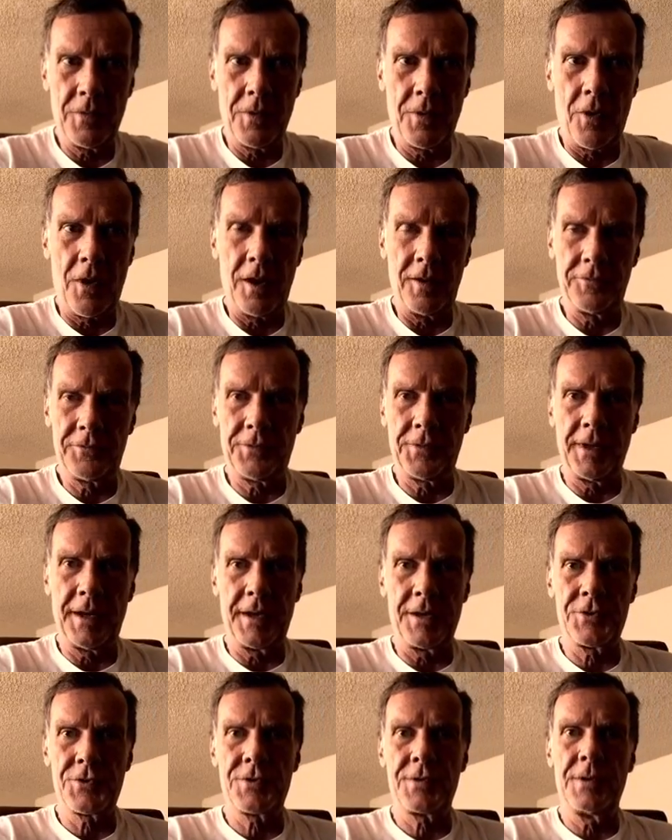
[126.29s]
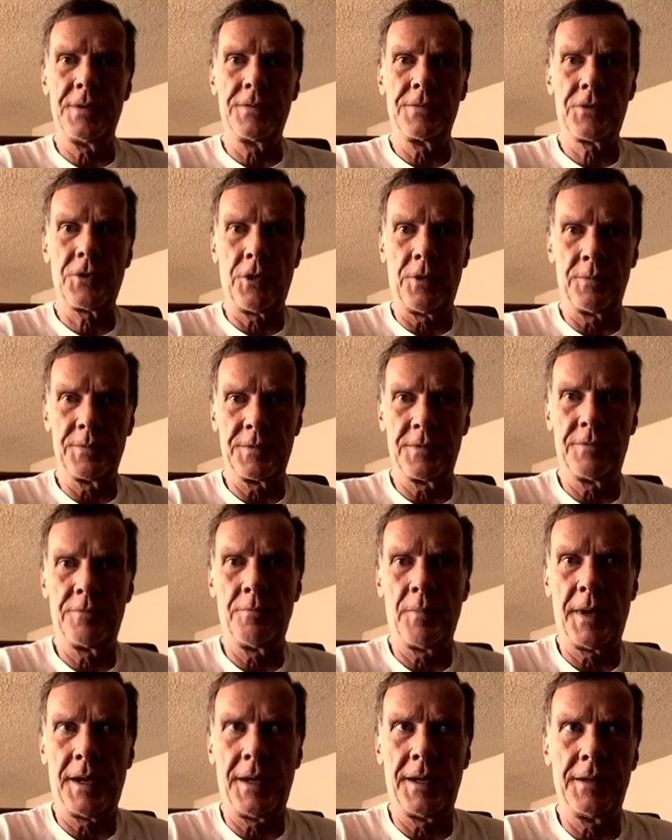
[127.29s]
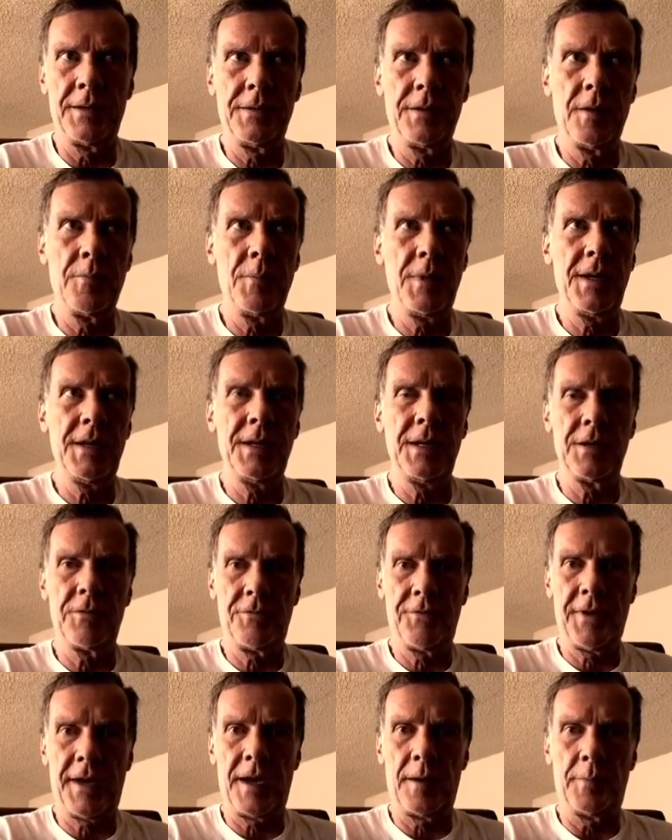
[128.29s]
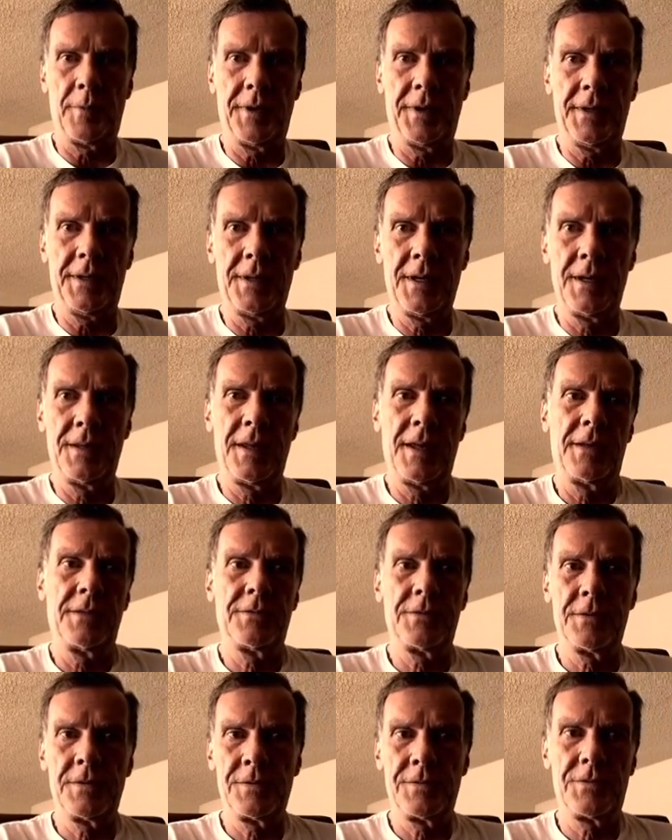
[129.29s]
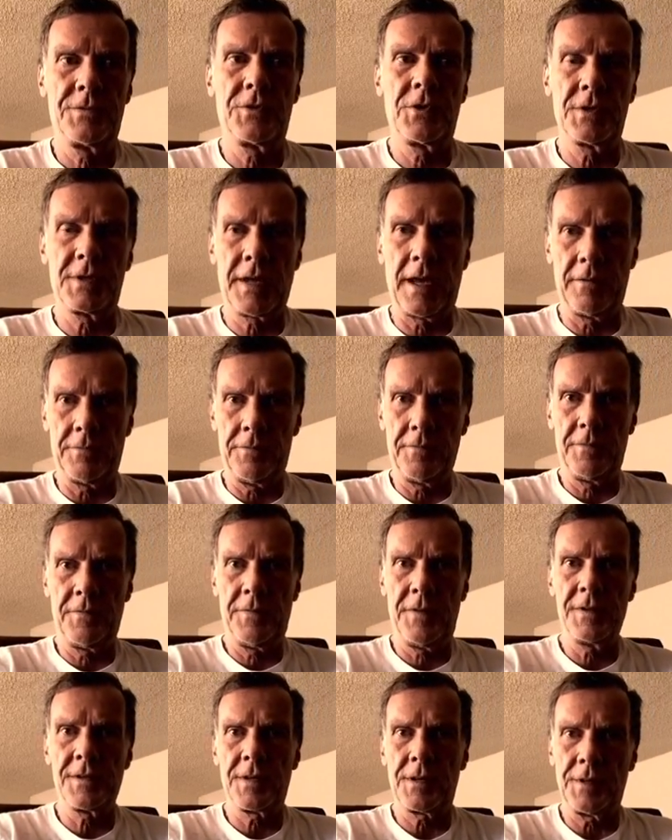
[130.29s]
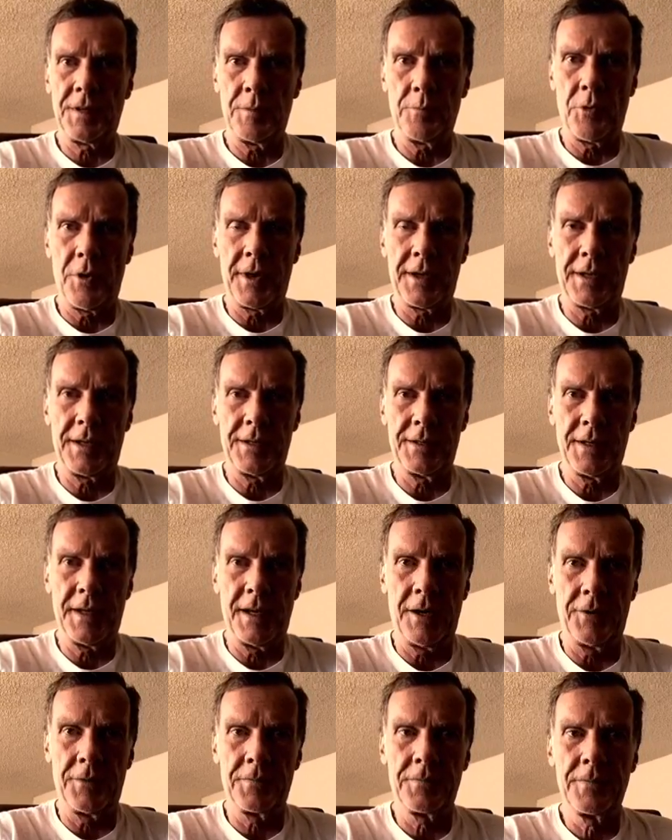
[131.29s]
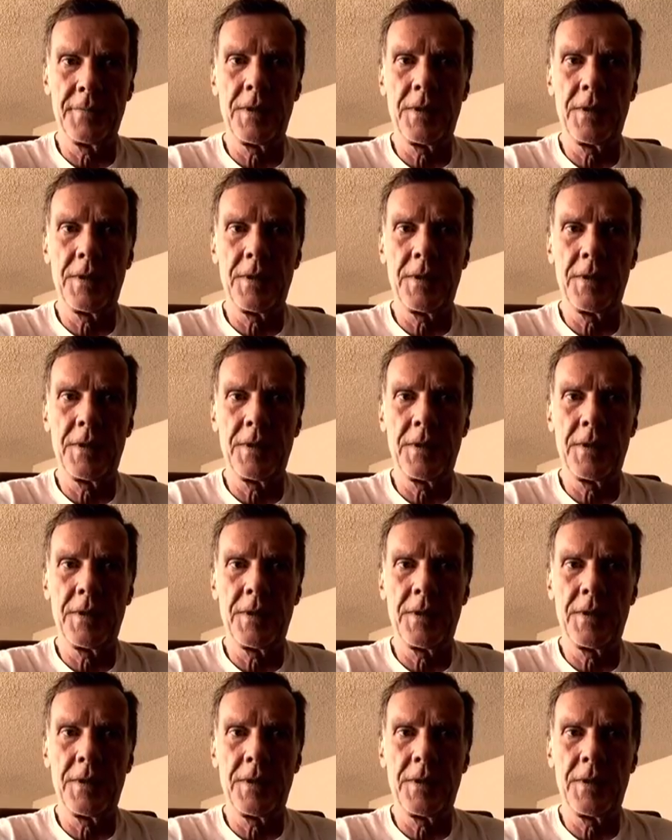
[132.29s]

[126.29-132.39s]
all flesh in terms of my immediate family, and that is just physically breaking down.